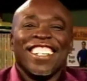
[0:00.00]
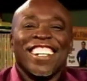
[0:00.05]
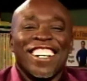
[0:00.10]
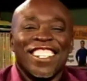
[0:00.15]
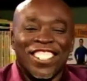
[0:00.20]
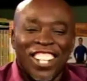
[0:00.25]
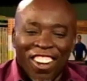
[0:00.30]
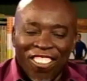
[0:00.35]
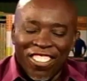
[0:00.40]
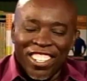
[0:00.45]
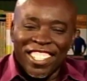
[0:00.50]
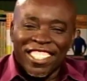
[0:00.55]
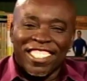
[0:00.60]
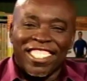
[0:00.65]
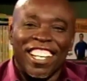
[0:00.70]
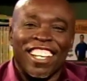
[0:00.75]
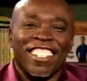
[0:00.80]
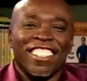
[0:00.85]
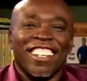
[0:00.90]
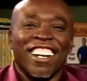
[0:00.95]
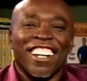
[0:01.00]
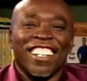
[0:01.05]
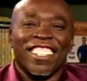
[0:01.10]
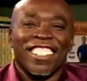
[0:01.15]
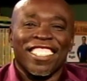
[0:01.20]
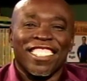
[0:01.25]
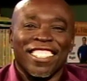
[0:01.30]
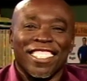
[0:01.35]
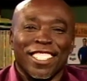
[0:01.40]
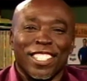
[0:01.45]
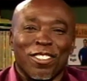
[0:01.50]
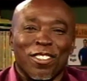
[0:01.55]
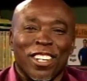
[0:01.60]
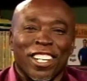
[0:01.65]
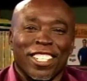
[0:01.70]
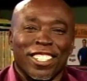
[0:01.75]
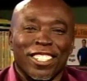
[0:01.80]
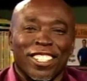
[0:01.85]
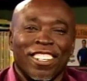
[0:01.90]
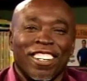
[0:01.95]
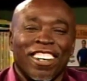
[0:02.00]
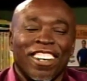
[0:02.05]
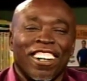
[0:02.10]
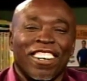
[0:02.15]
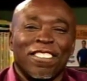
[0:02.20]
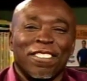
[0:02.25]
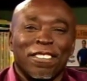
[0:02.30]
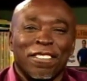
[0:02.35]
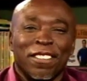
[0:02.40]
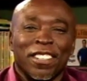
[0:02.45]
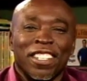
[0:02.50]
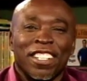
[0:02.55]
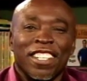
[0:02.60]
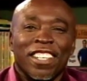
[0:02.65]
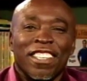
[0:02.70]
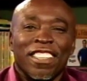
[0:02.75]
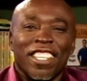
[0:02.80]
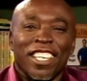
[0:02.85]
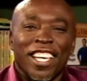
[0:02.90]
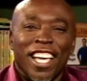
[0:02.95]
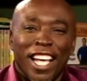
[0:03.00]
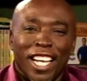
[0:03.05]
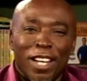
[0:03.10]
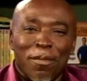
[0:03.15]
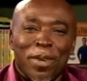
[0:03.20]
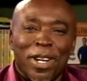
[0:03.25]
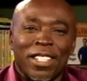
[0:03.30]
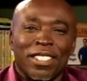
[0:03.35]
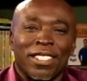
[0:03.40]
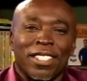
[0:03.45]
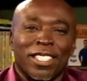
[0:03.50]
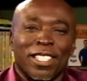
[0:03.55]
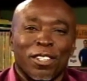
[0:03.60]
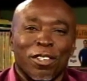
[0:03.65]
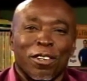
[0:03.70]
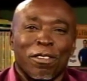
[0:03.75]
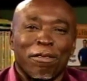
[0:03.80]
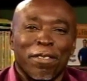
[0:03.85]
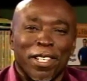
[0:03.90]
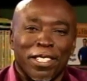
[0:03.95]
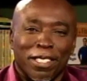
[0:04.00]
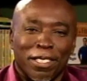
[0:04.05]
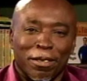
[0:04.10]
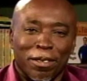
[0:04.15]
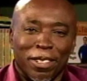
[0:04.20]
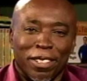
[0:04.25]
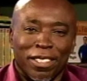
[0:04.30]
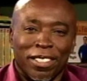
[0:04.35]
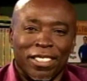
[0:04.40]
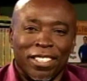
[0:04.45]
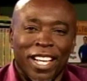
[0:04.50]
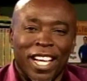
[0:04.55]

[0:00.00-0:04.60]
novelist and artistic director of the Calabash Literary Festival.